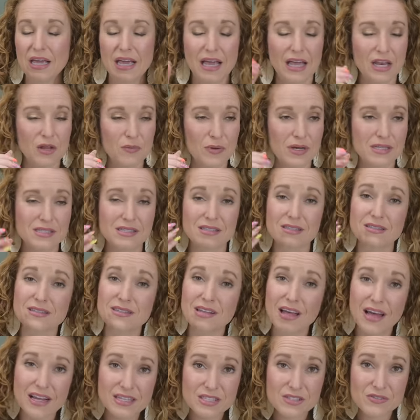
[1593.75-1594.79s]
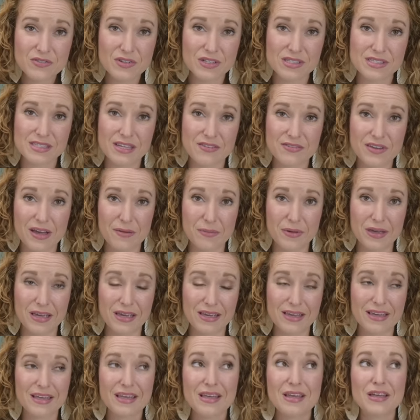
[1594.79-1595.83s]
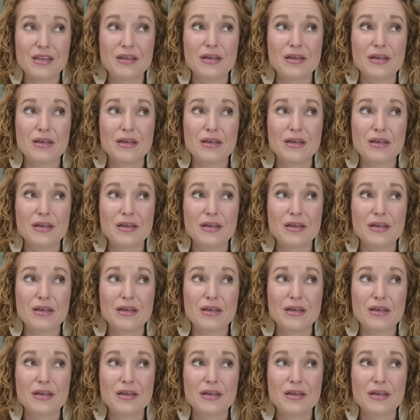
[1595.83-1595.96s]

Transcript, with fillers: Anyways, lots of good stuff coming.